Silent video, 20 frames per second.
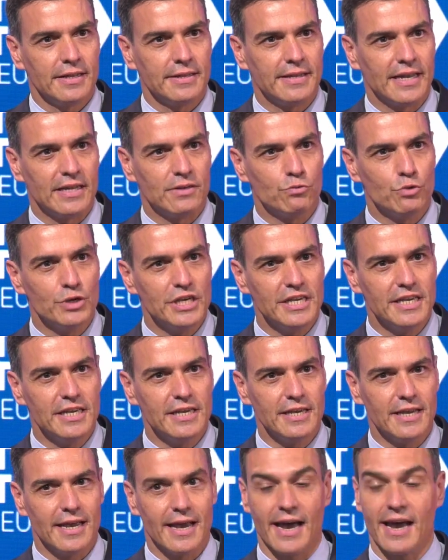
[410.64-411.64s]
that
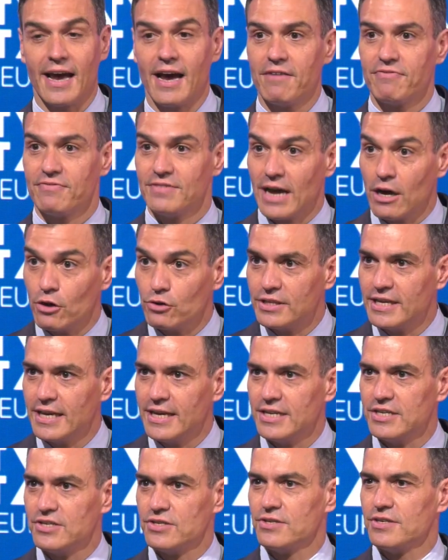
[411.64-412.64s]
we have
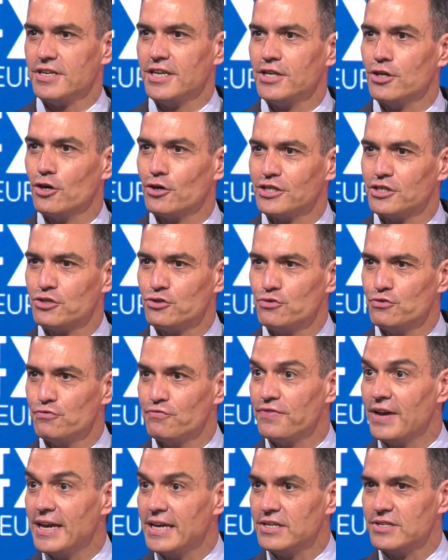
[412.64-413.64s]
nowadays in order to
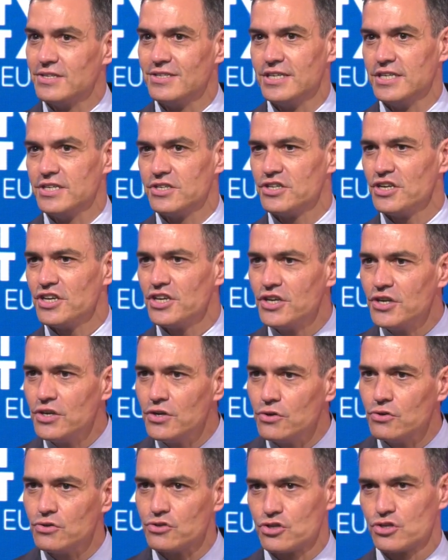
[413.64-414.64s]
face this
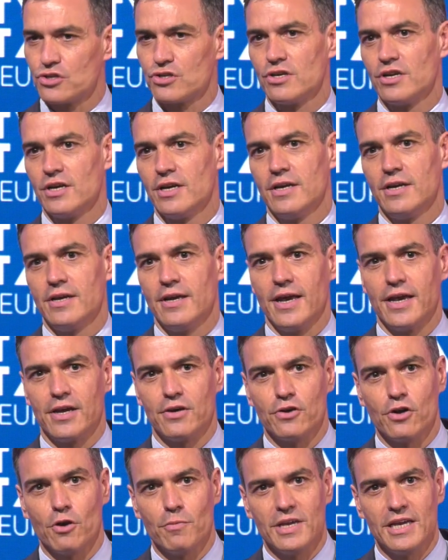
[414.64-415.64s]
huge
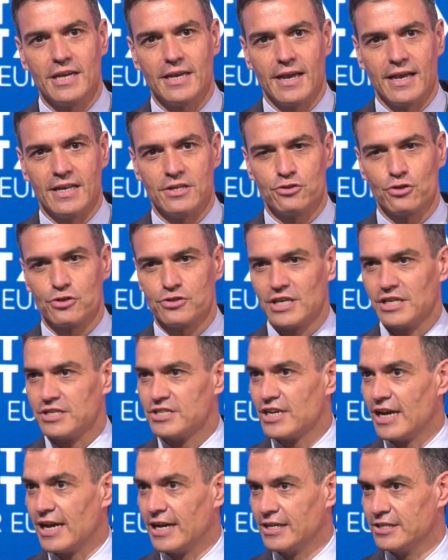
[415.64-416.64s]
economic and social
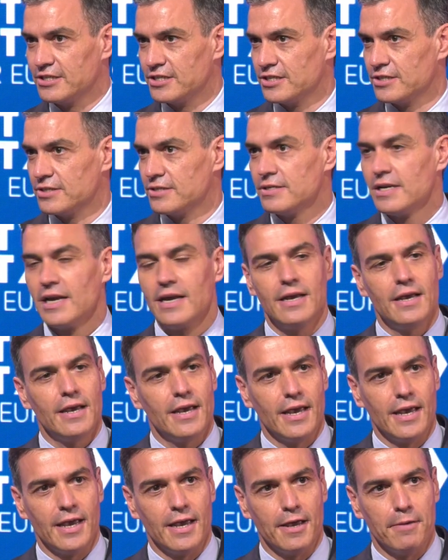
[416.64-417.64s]
challenge
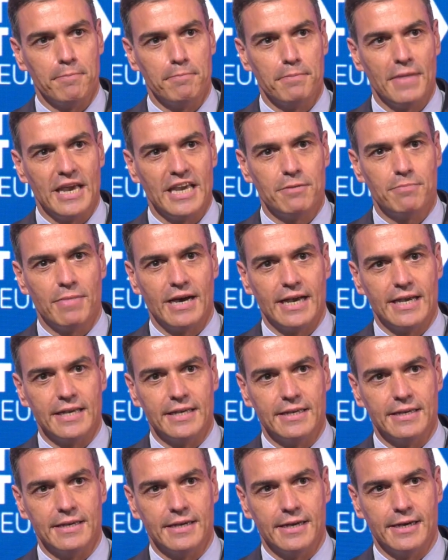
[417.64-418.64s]
made by
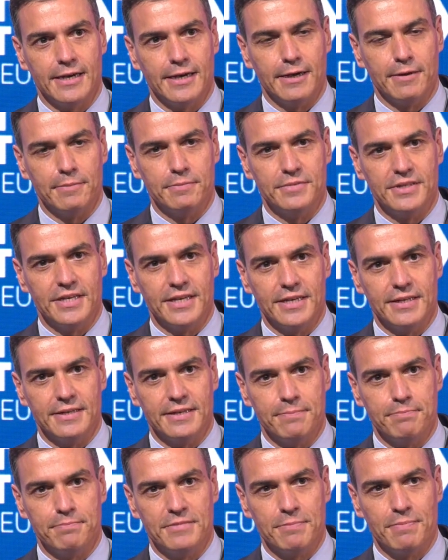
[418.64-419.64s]

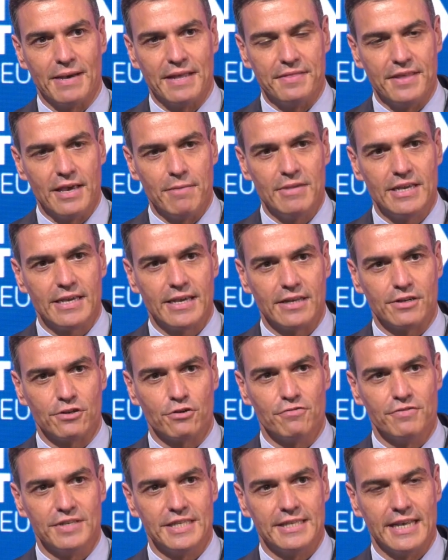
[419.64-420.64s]
the pandemic and
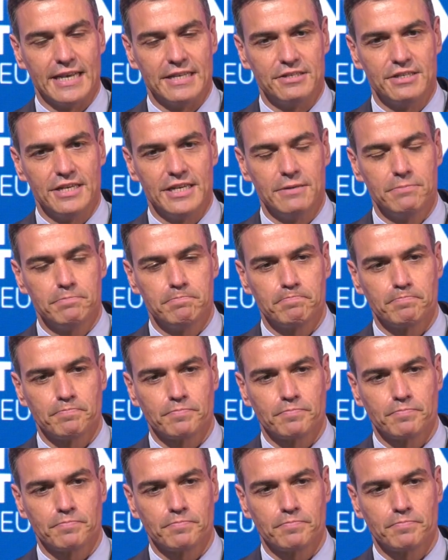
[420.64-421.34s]
COVID-19.